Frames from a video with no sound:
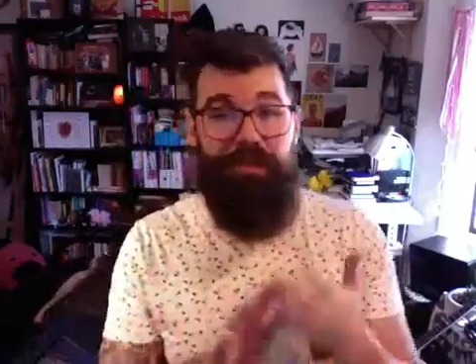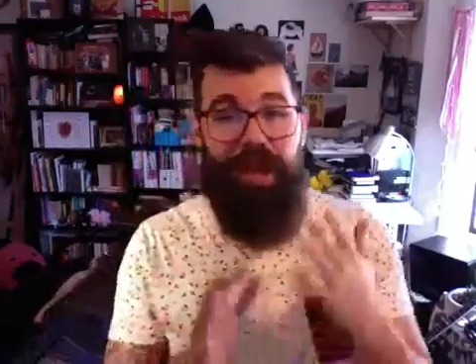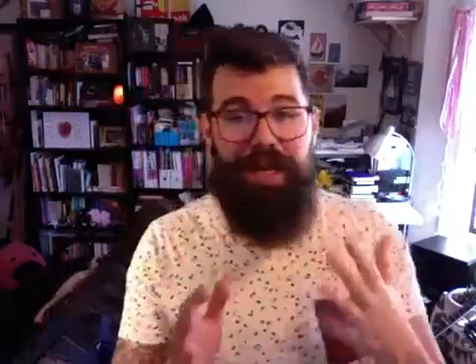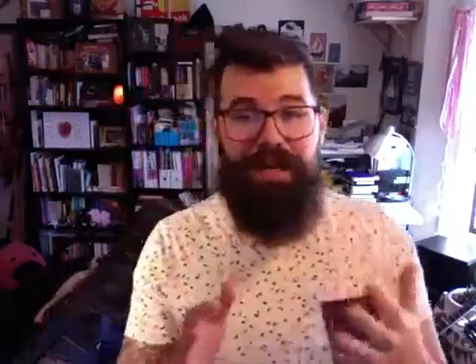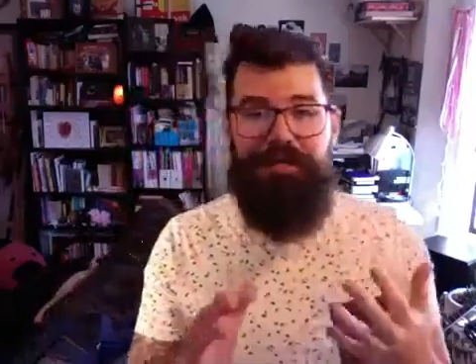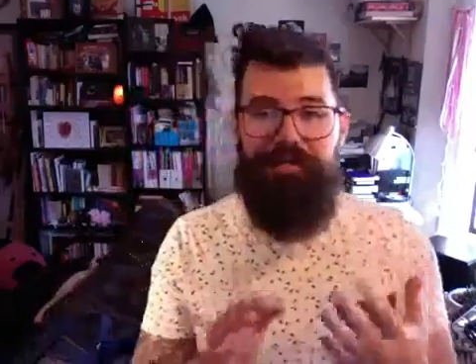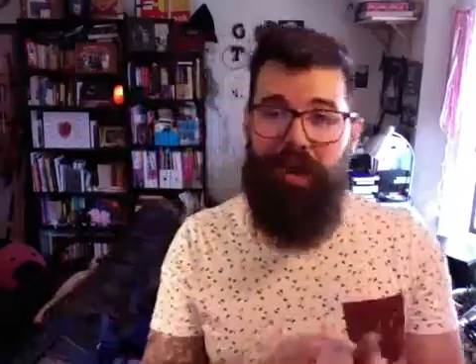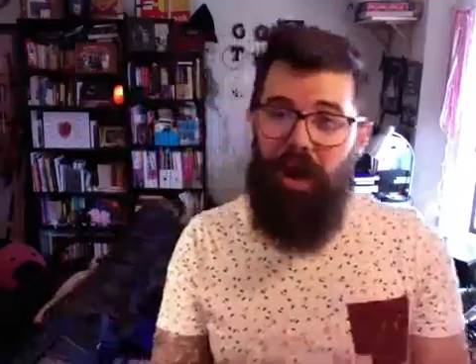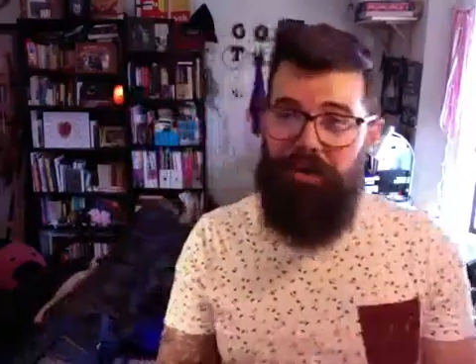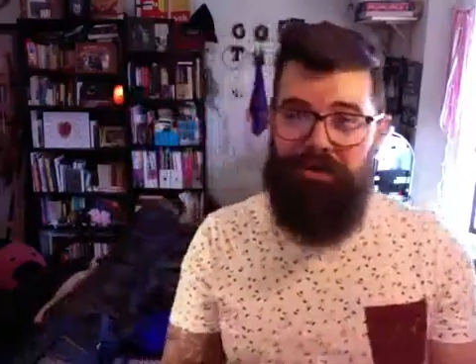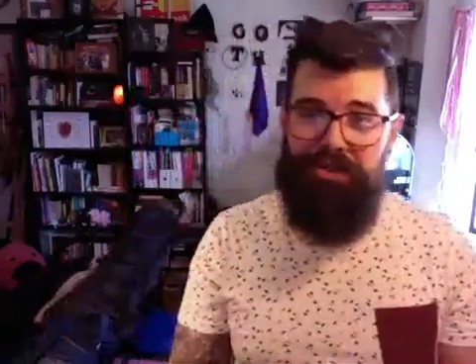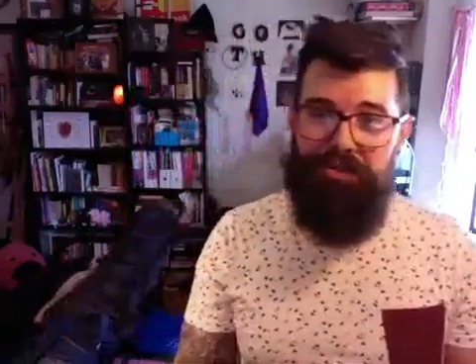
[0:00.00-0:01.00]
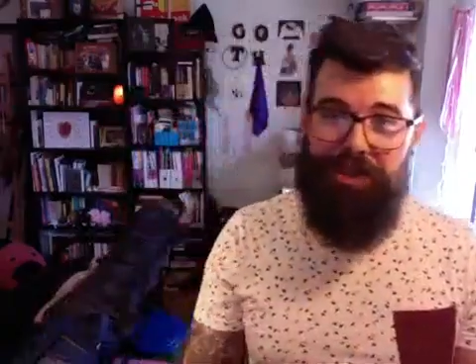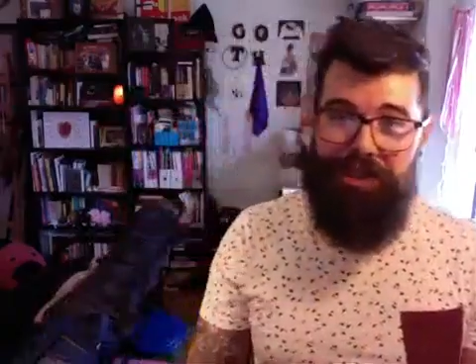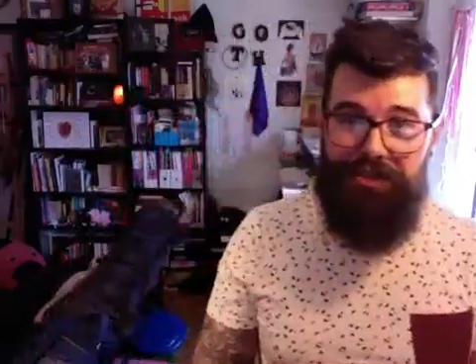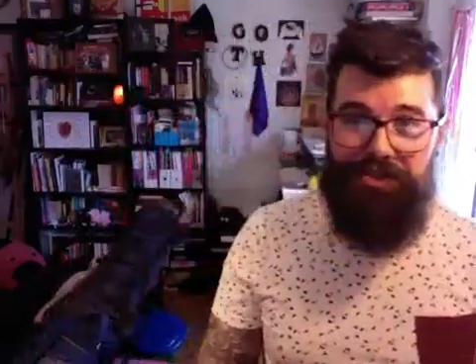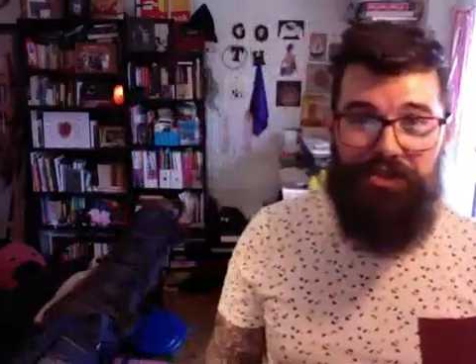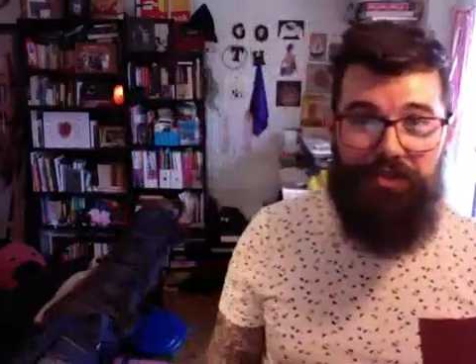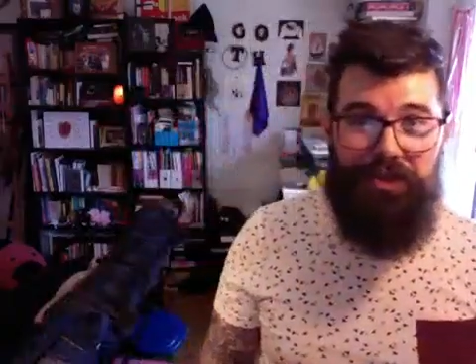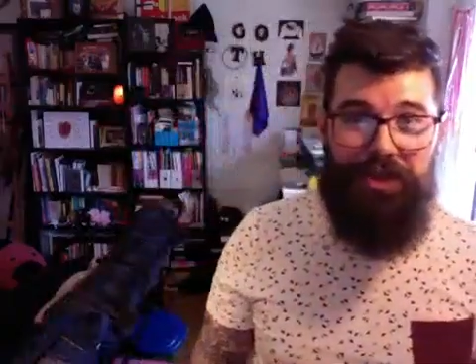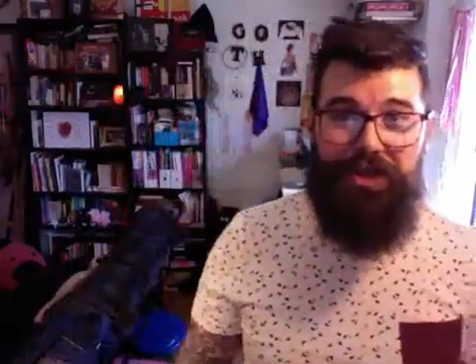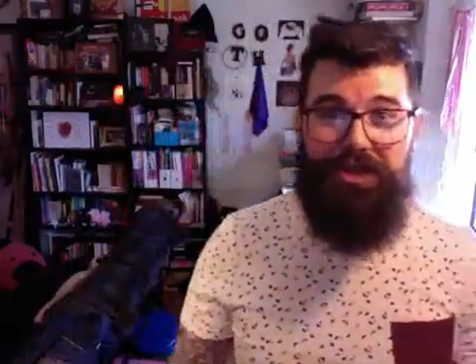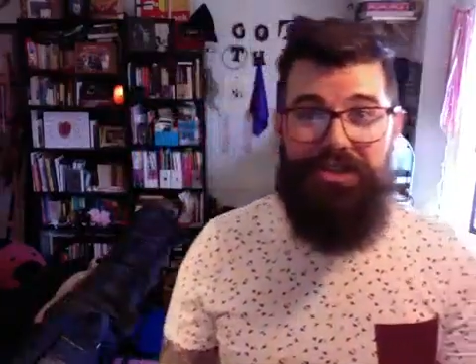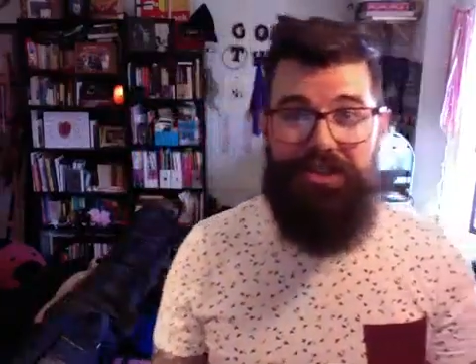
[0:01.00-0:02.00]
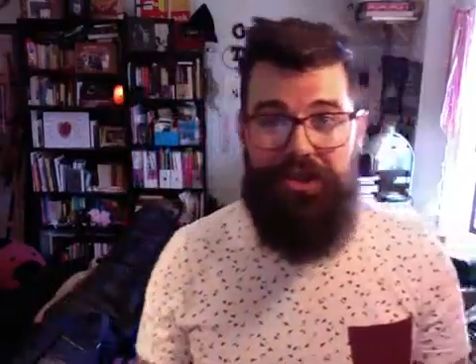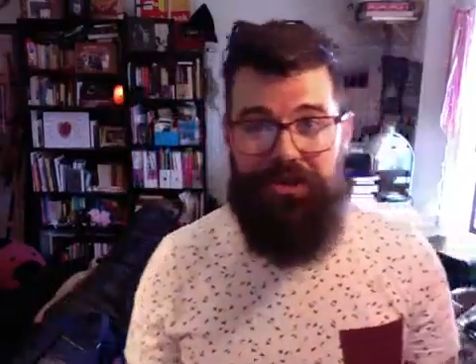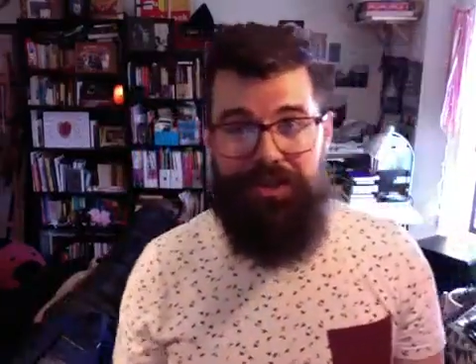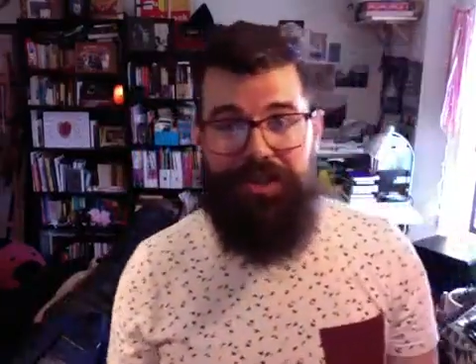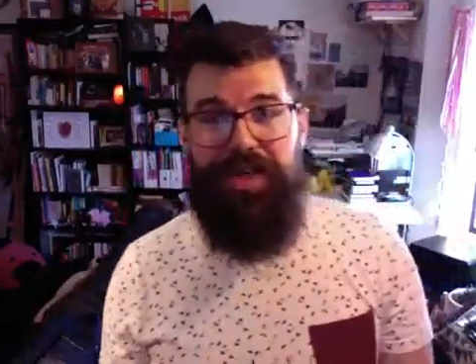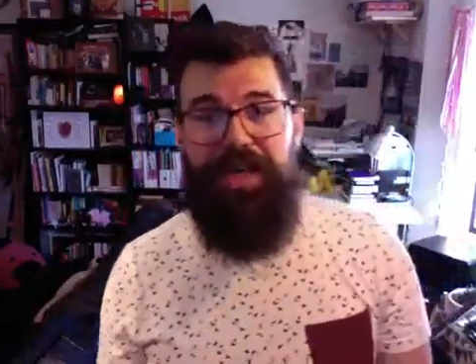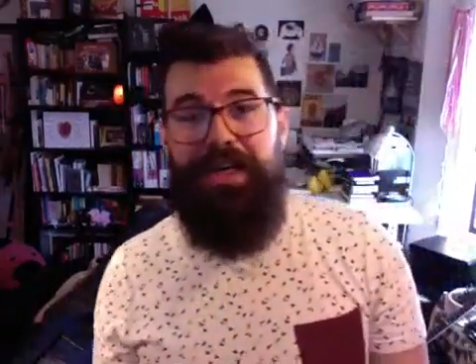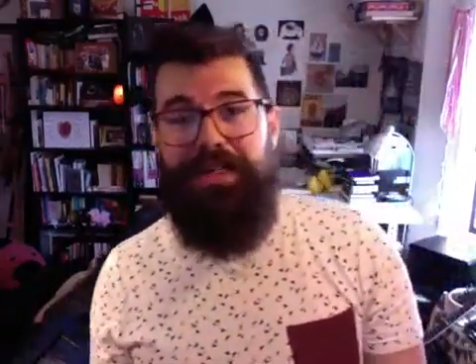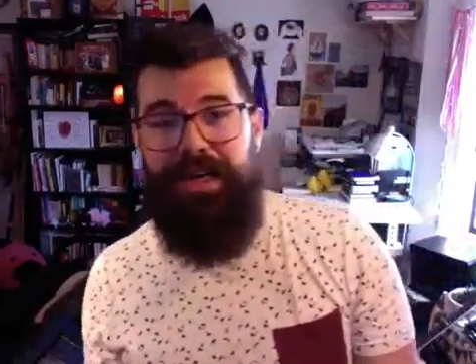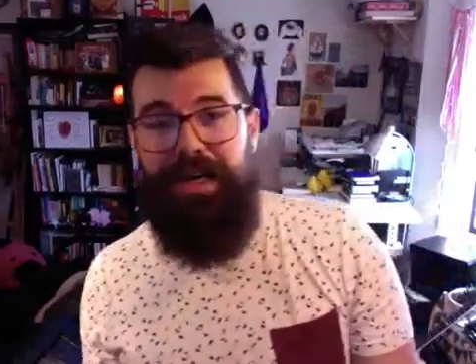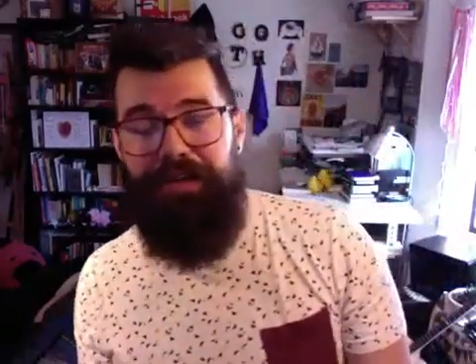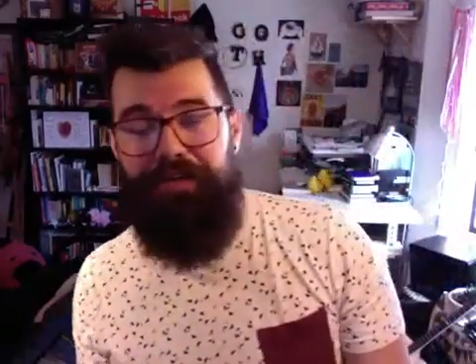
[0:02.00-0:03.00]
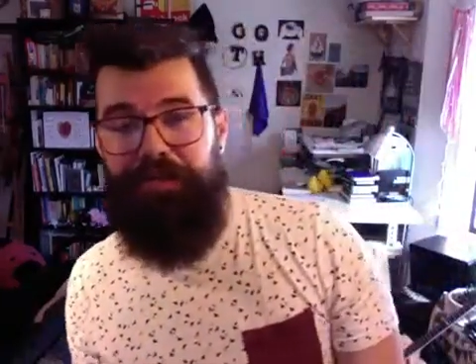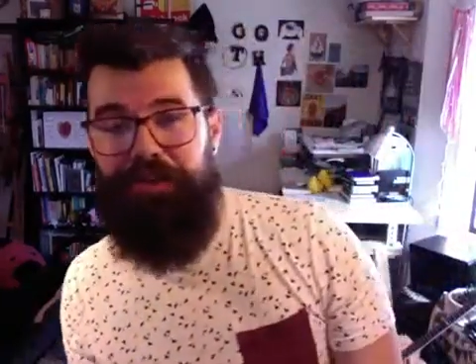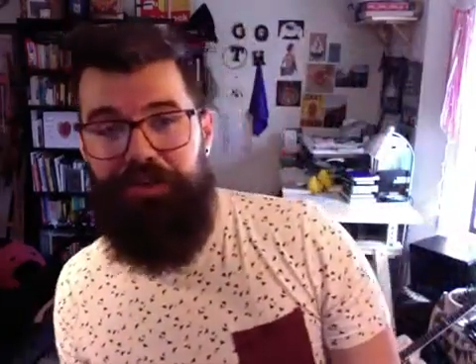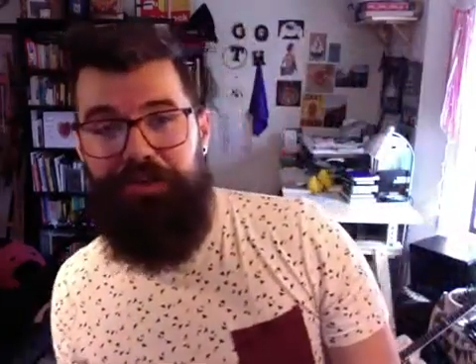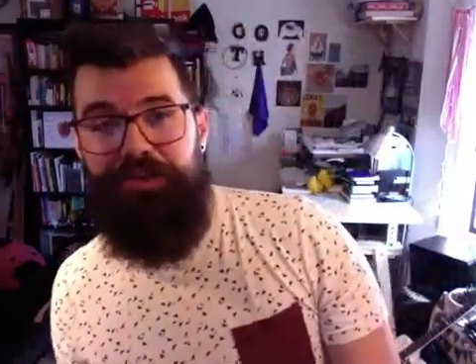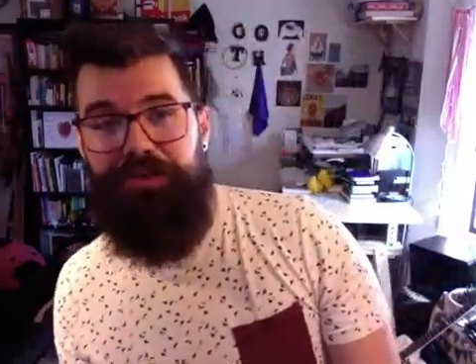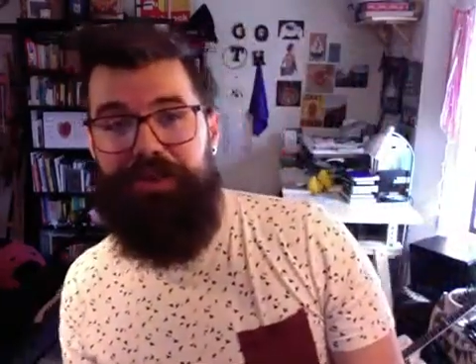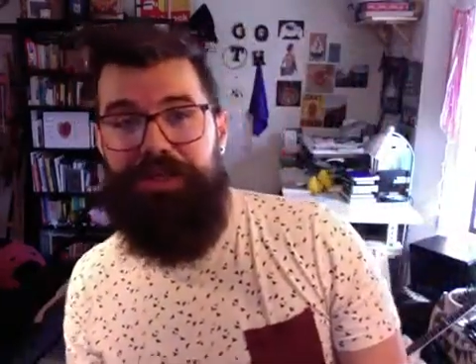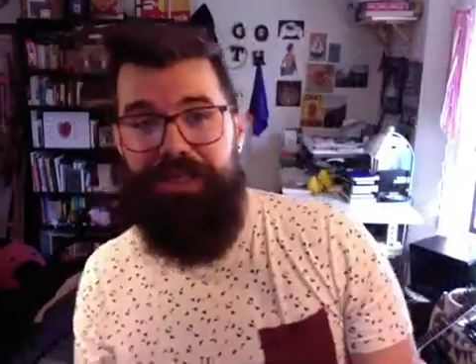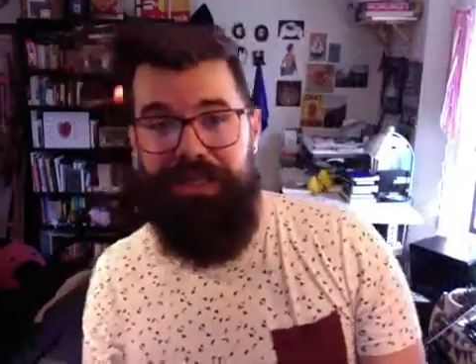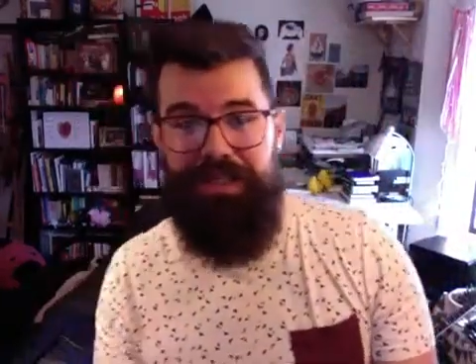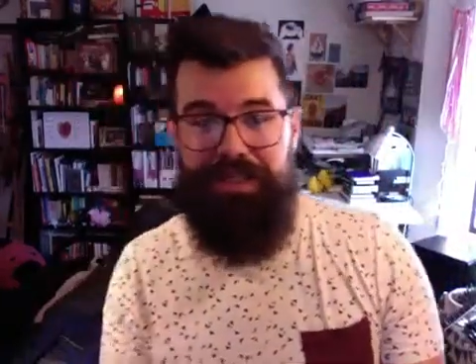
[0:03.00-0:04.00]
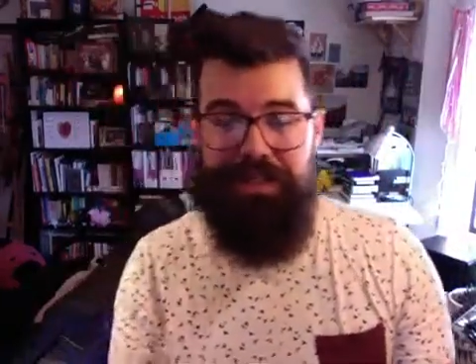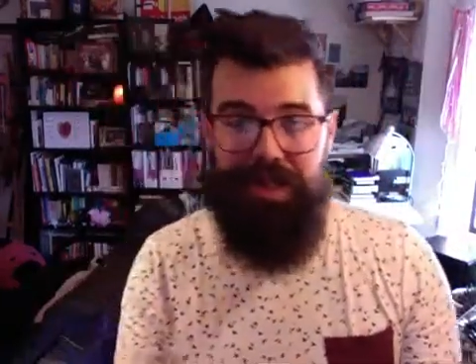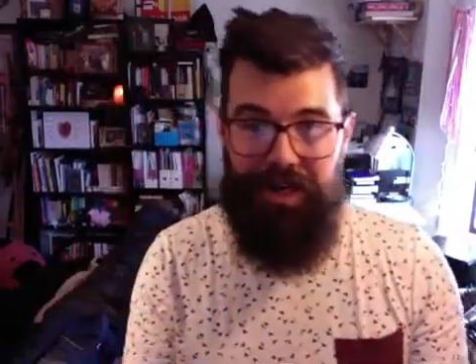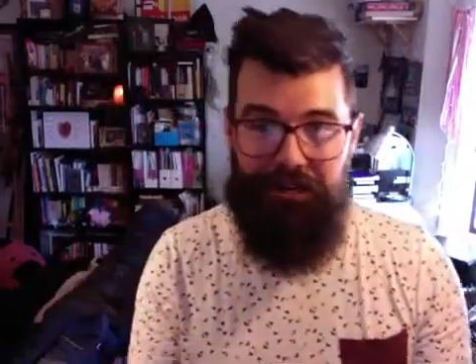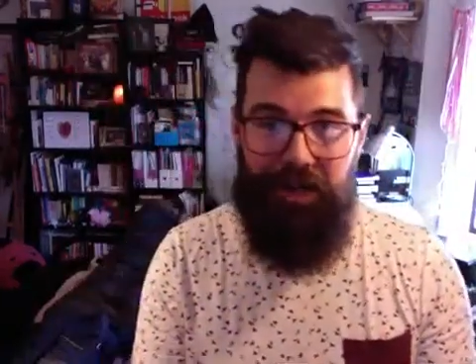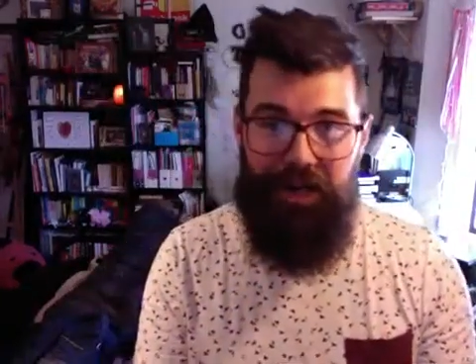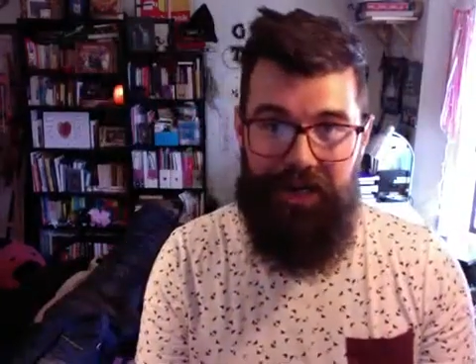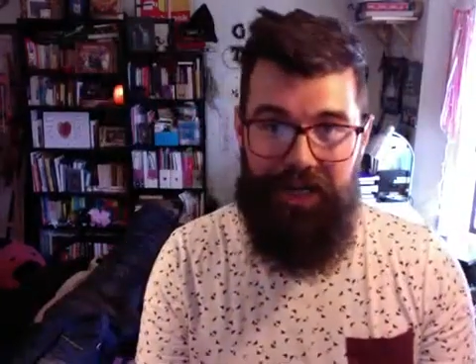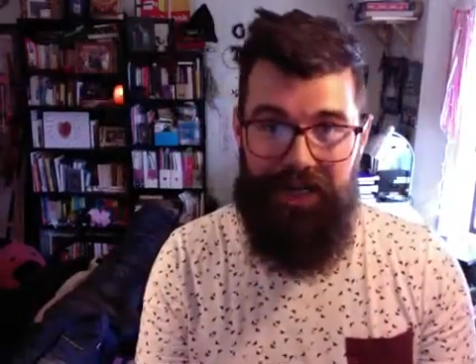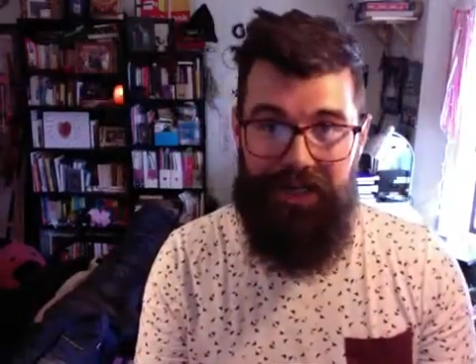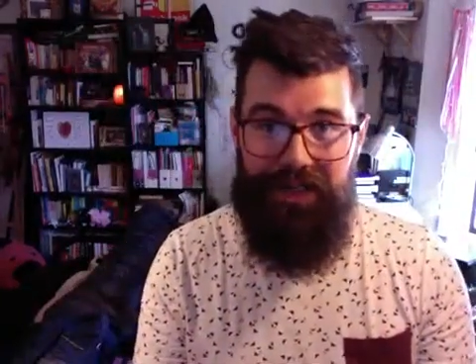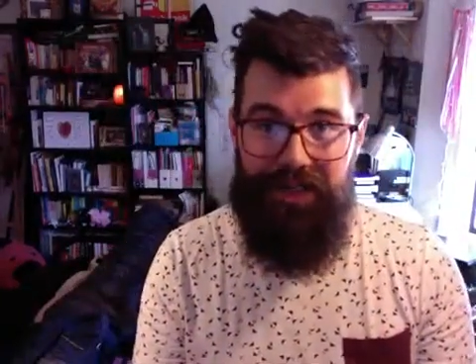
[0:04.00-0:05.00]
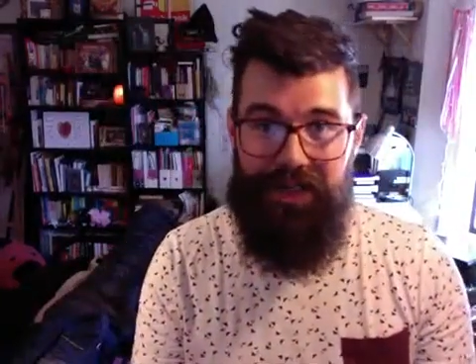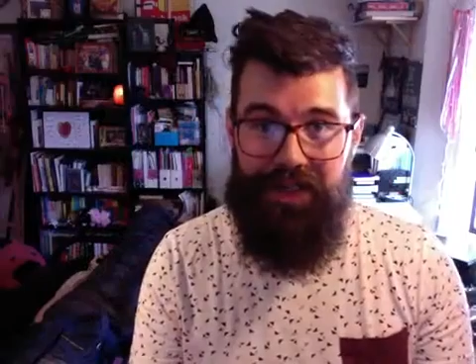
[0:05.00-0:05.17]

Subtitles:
Ryan, I'm also like super stoked to have you in this art party.